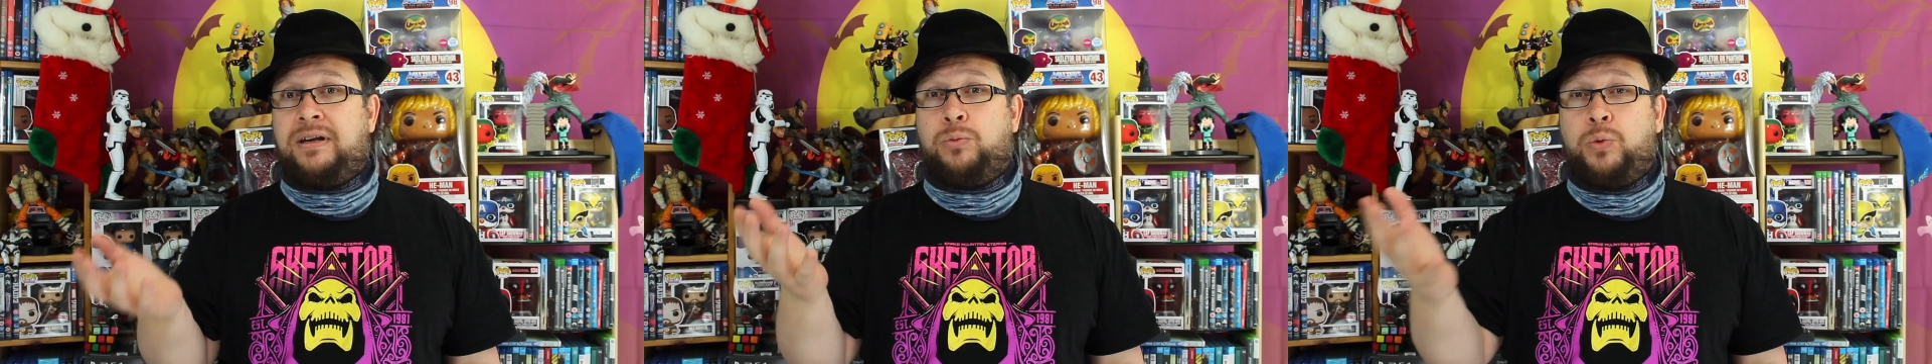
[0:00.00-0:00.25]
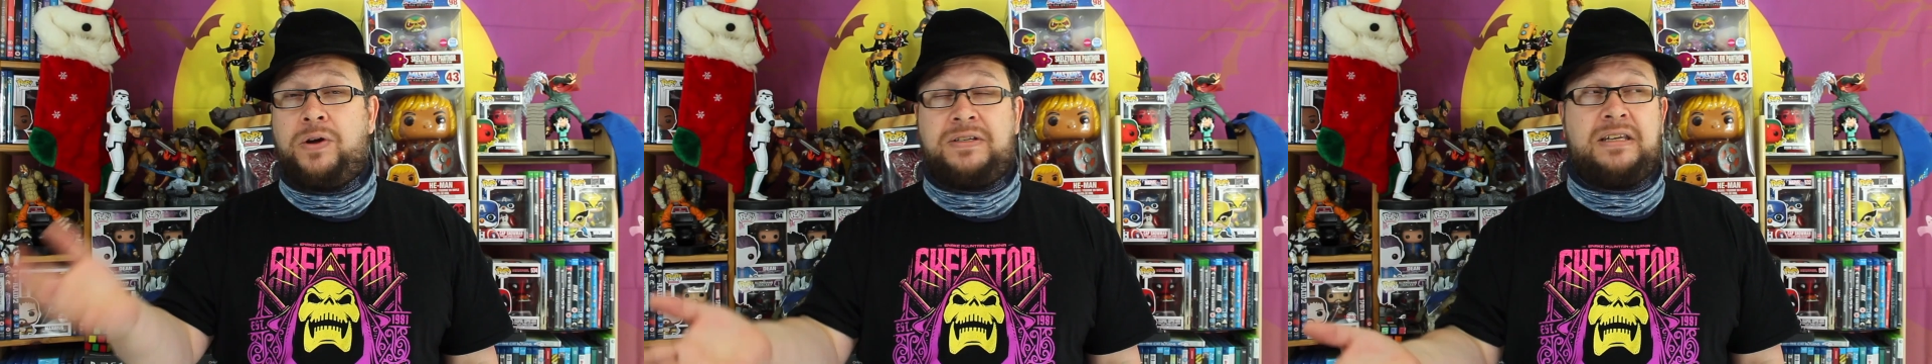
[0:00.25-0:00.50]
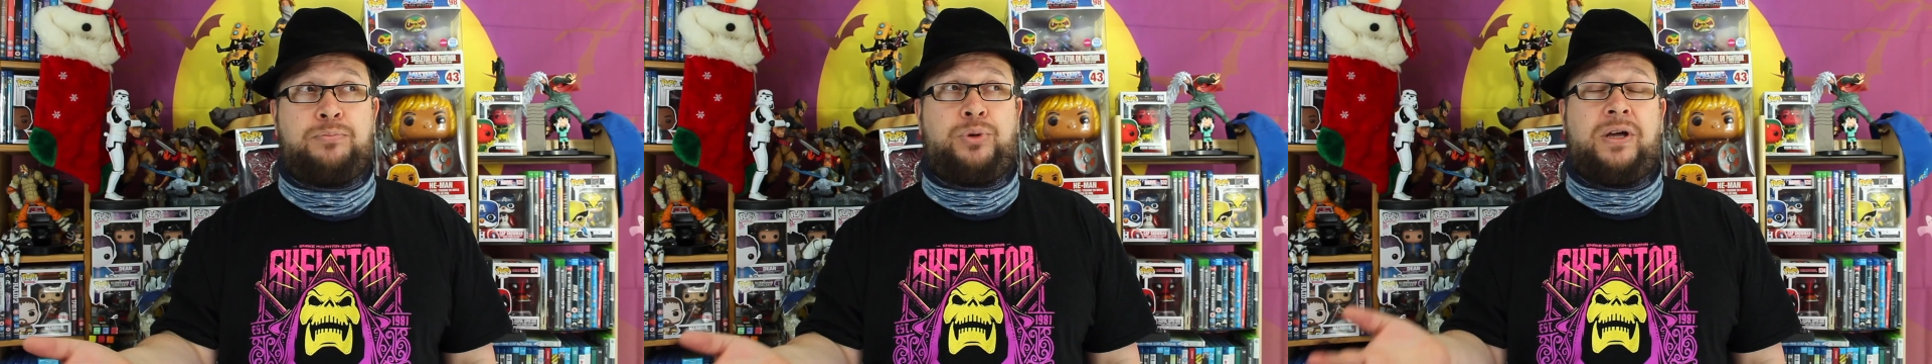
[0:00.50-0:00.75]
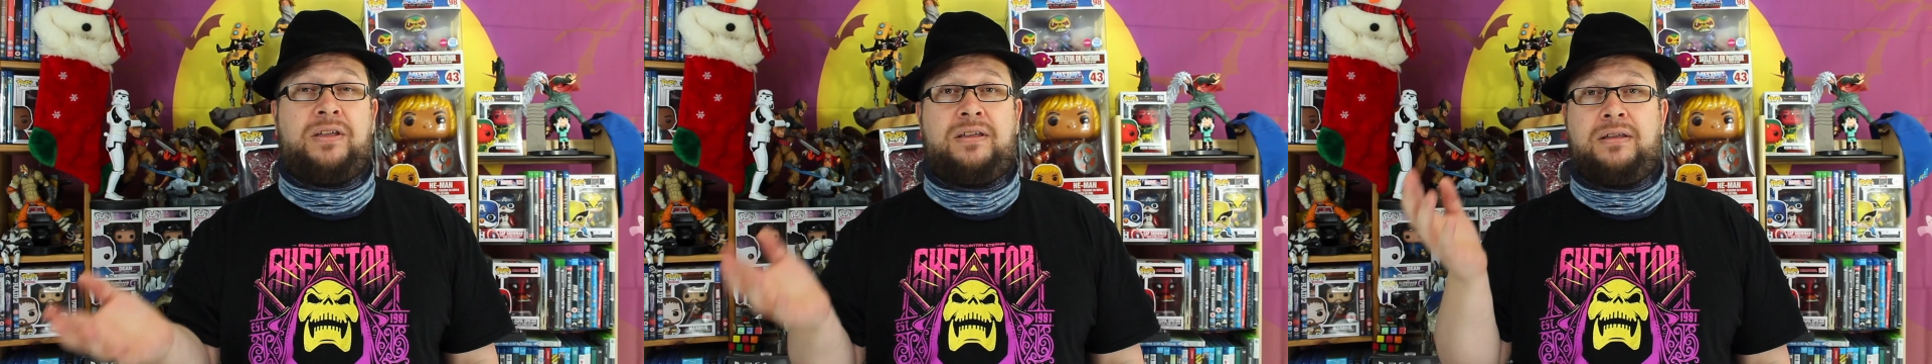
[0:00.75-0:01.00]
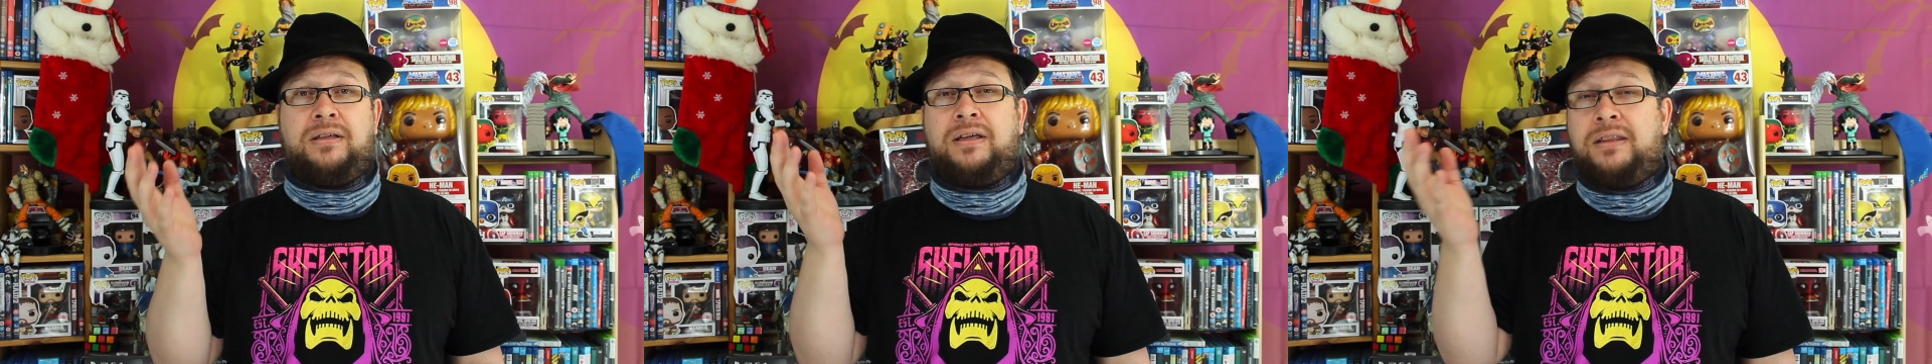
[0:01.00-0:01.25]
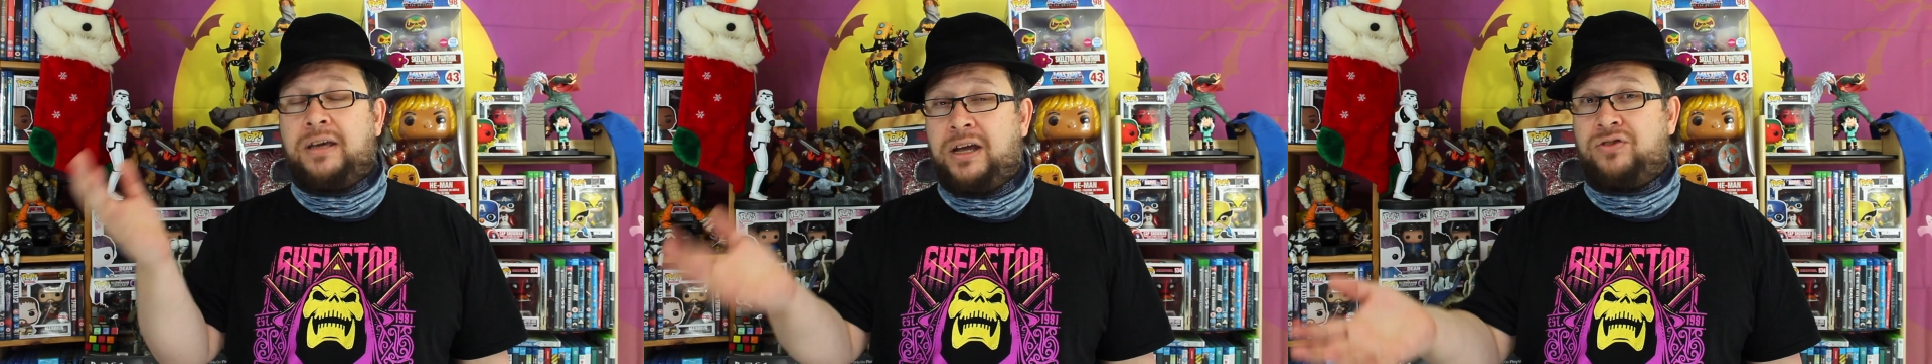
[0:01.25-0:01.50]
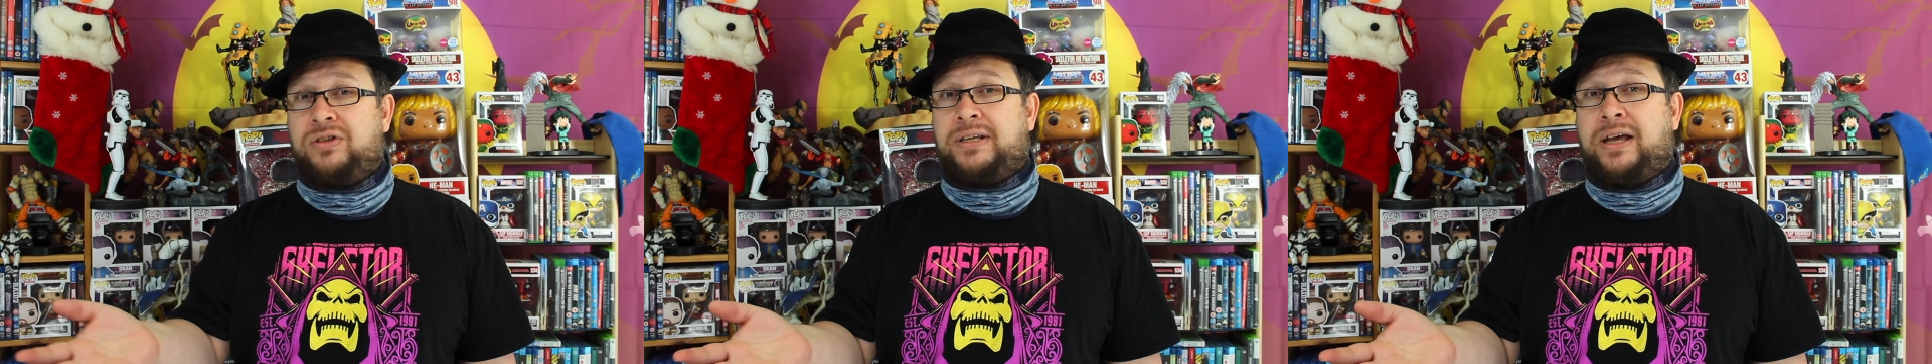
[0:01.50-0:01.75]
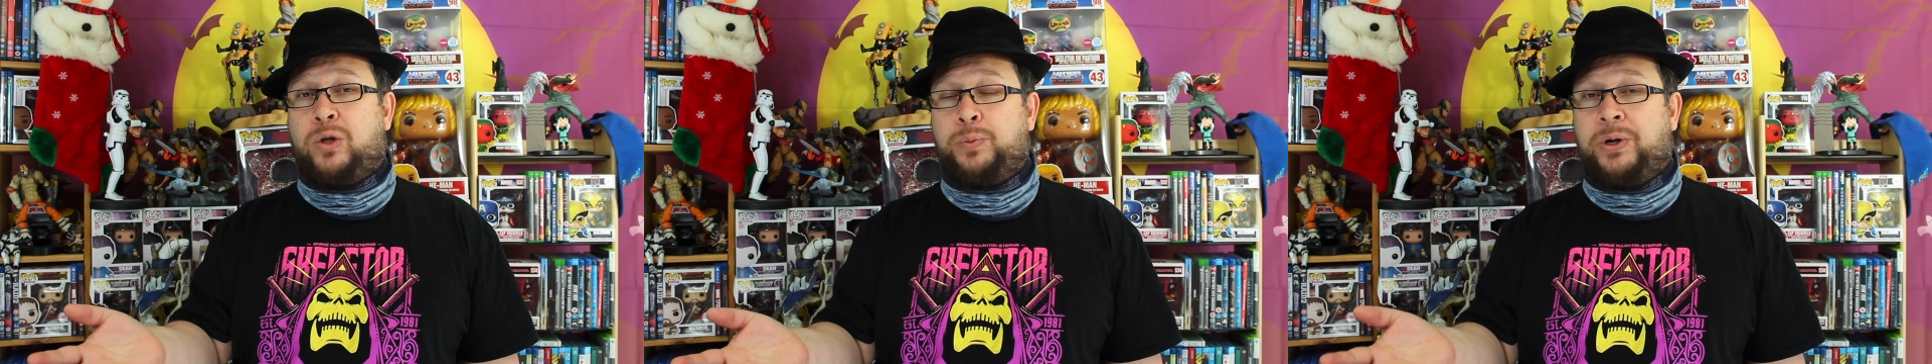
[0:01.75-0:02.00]
that it was his brother, the, the Idris
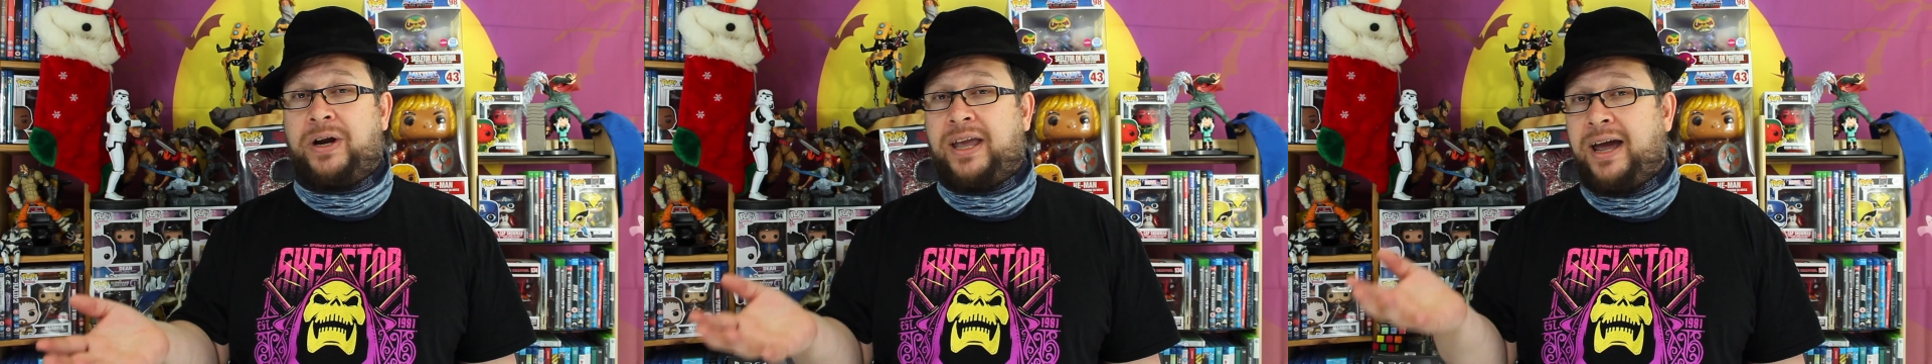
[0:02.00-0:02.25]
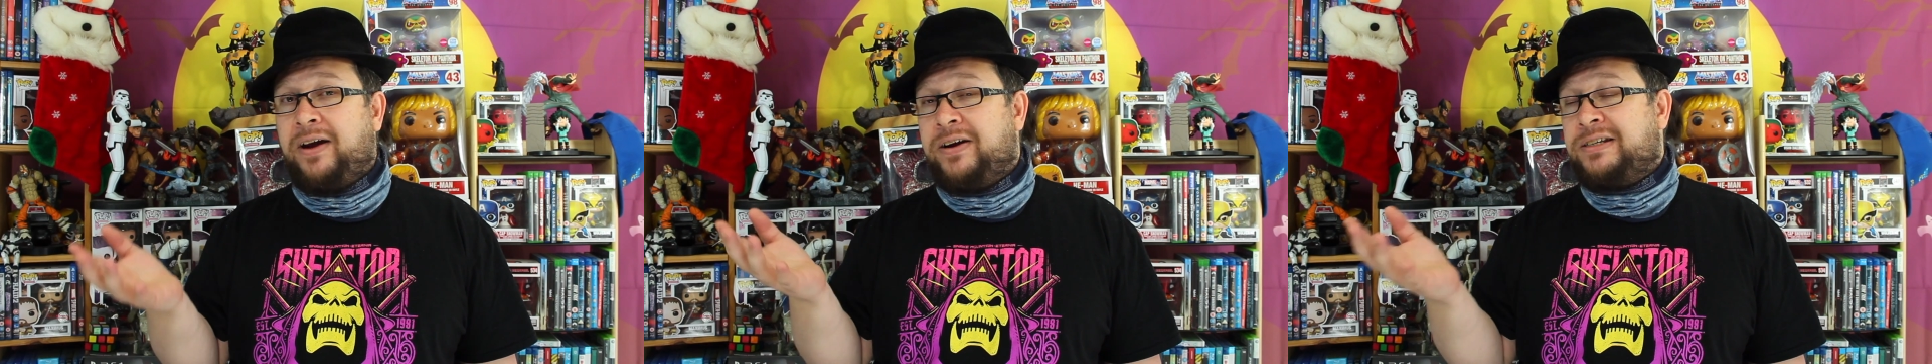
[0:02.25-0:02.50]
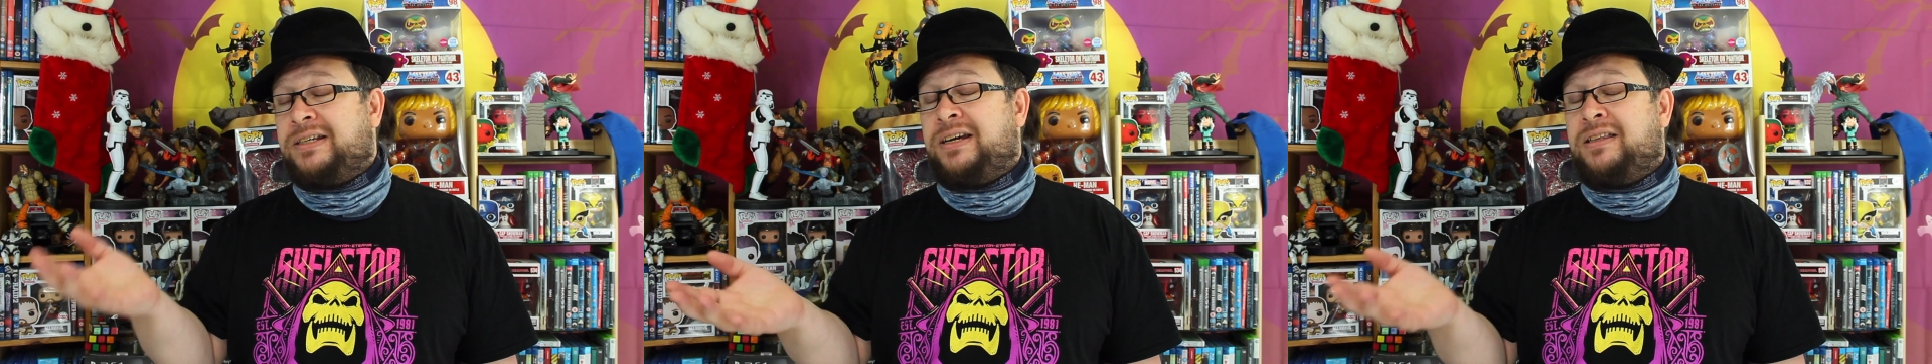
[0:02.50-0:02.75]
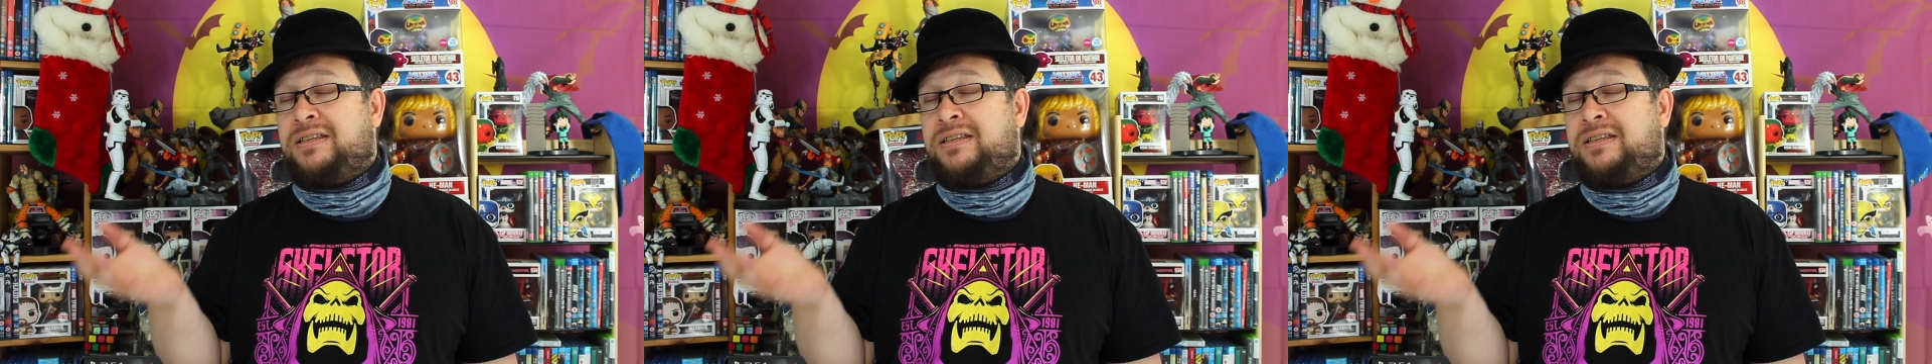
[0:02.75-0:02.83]
Elba character.